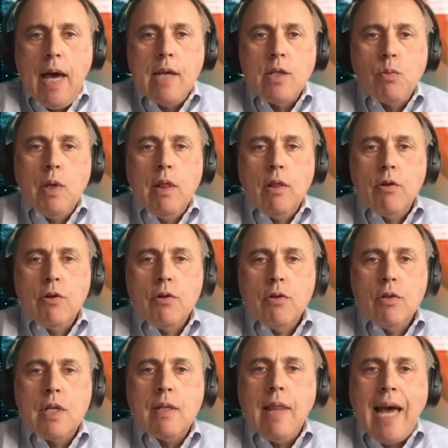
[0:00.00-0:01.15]
As we
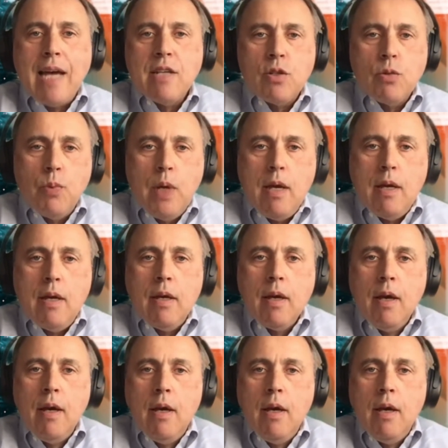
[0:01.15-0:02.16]
learned last week,